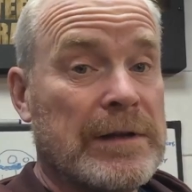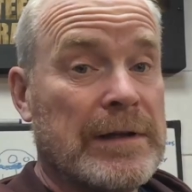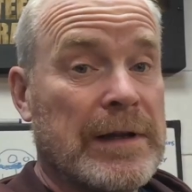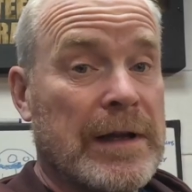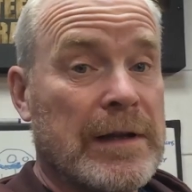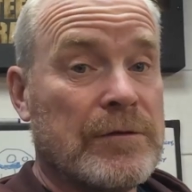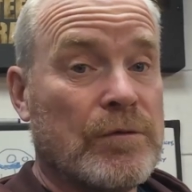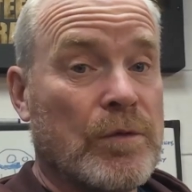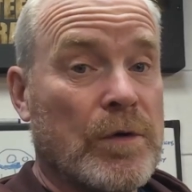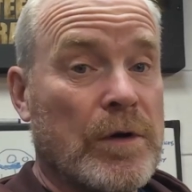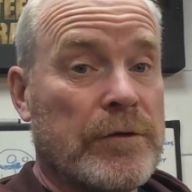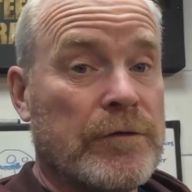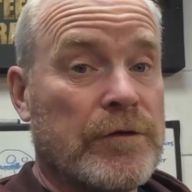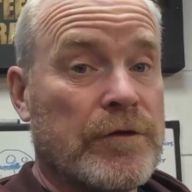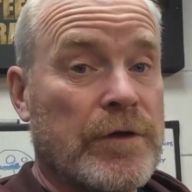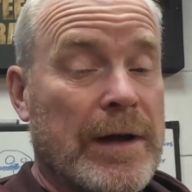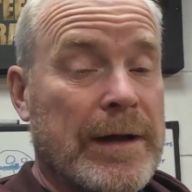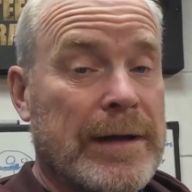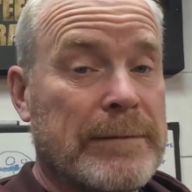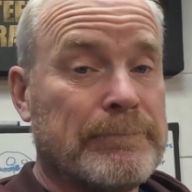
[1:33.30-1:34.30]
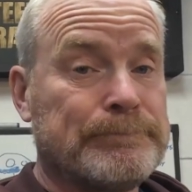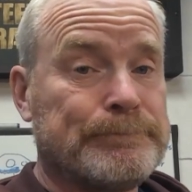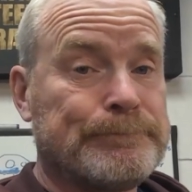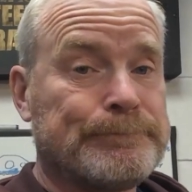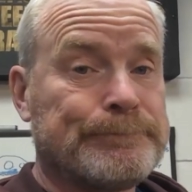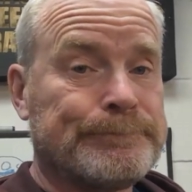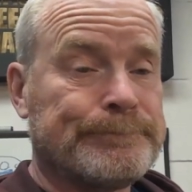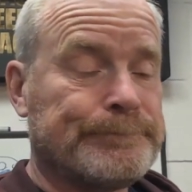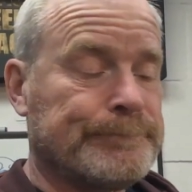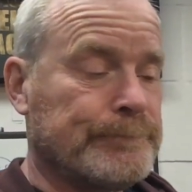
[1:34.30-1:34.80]
didn't it? It's worth trying.
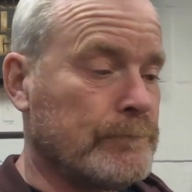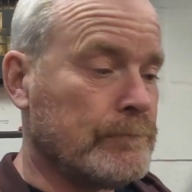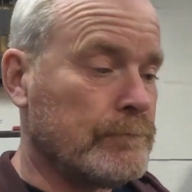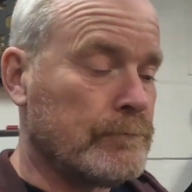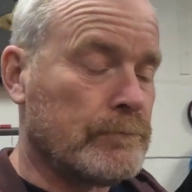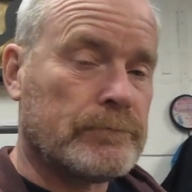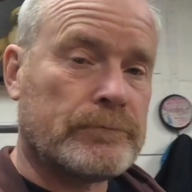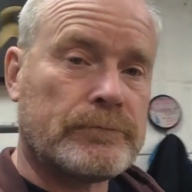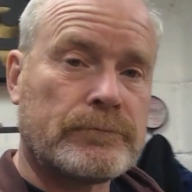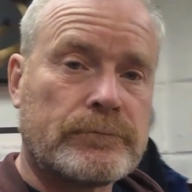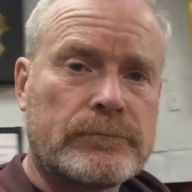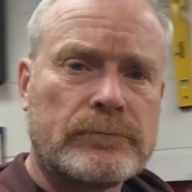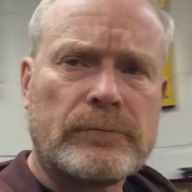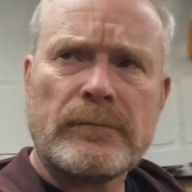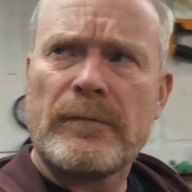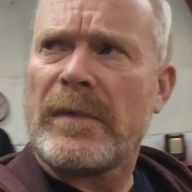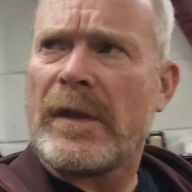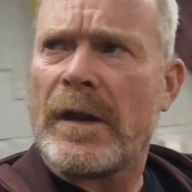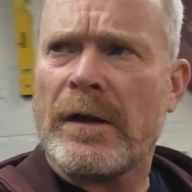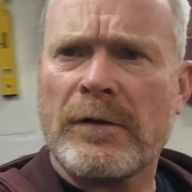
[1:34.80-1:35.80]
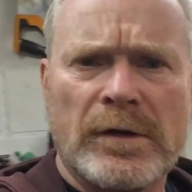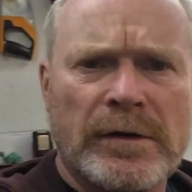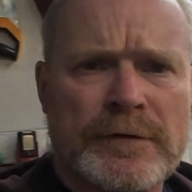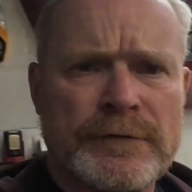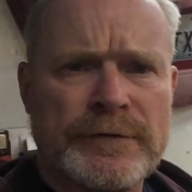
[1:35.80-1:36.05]
Got